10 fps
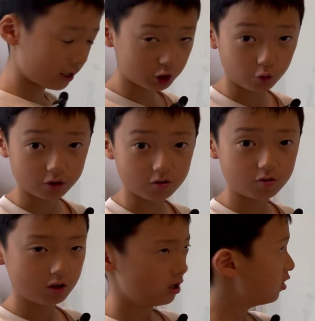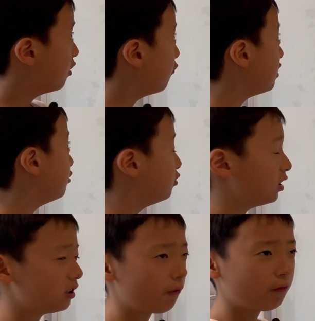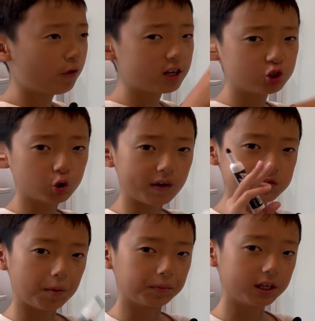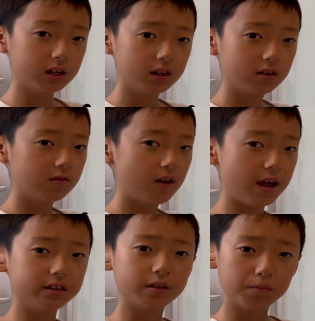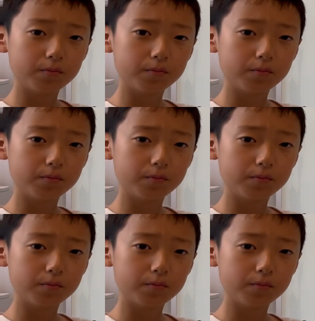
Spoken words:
I showed you? We do the differential of something and